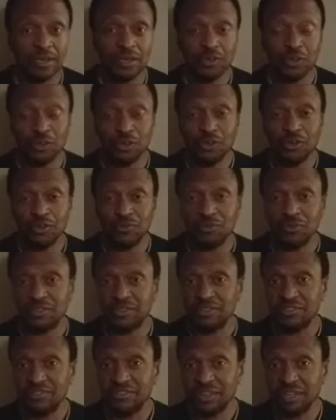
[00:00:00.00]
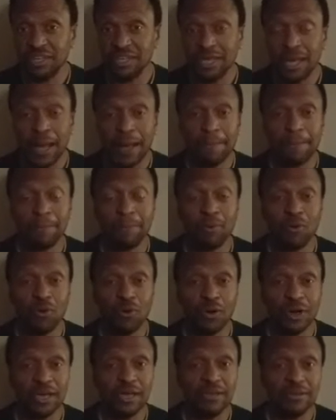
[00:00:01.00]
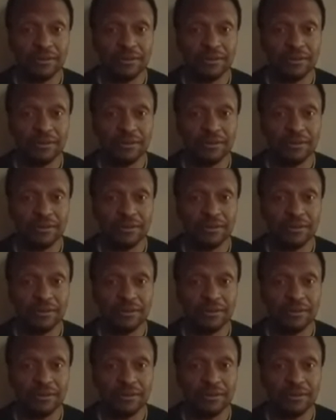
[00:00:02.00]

good with the G, boy